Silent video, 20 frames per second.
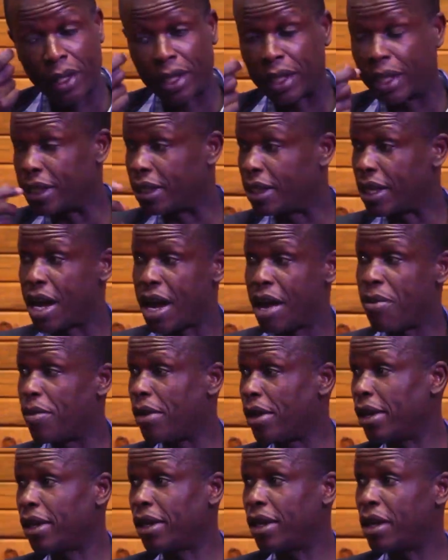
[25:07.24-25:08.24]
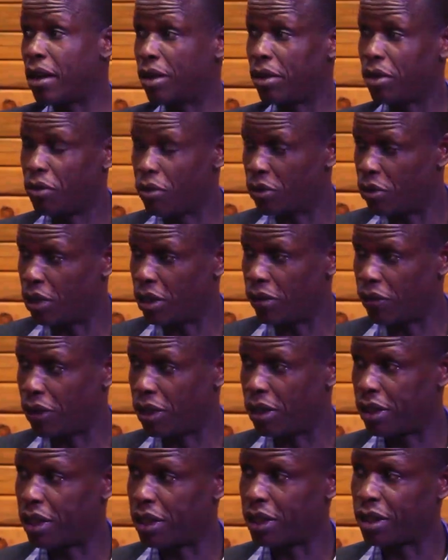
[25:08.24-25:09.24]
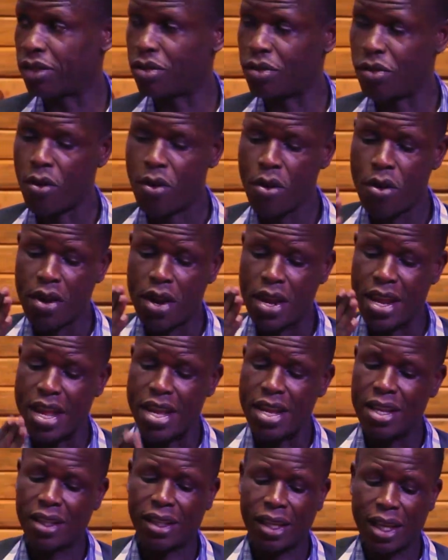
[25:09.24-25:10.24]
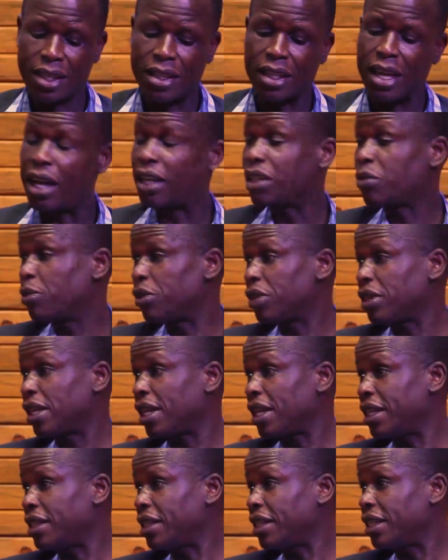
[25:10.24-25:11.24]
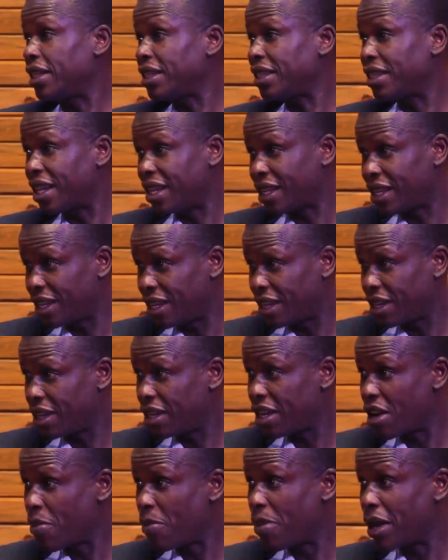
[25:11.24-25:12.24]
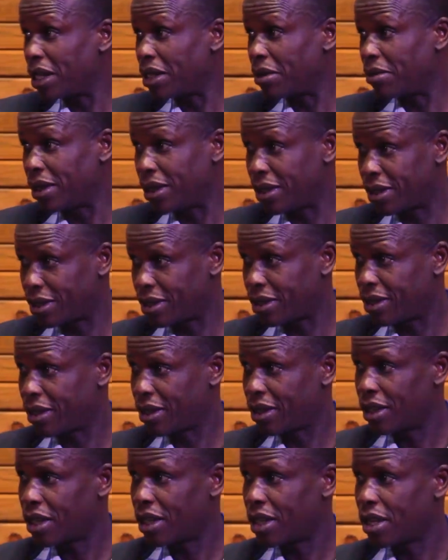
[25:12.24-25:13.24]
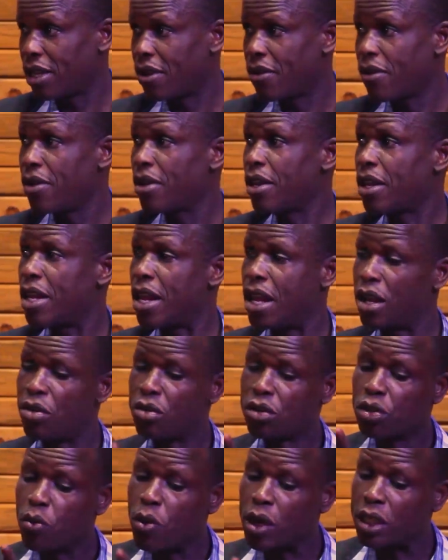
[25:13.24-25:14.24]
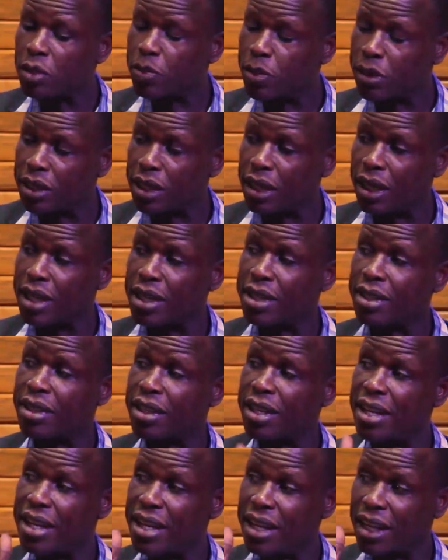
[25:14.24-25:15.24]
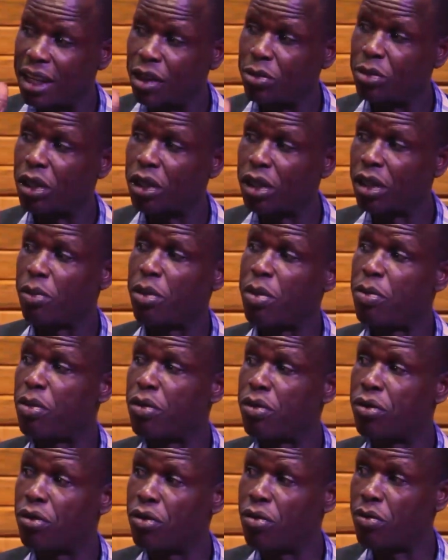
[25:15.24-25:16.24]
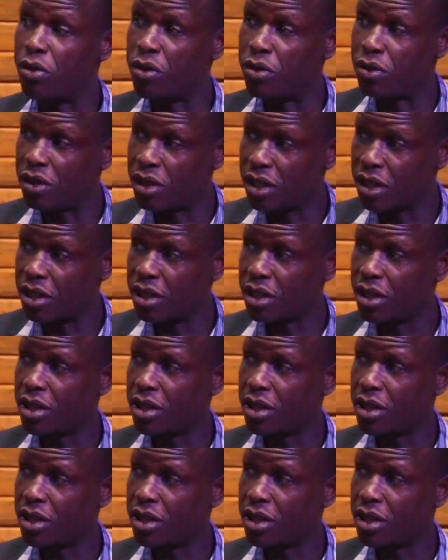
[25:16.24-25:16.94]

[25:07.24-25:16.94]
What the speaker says: There's Army, there are different things. So these guys are specialized in certain departments. There are those who are specialized in capturing people through music.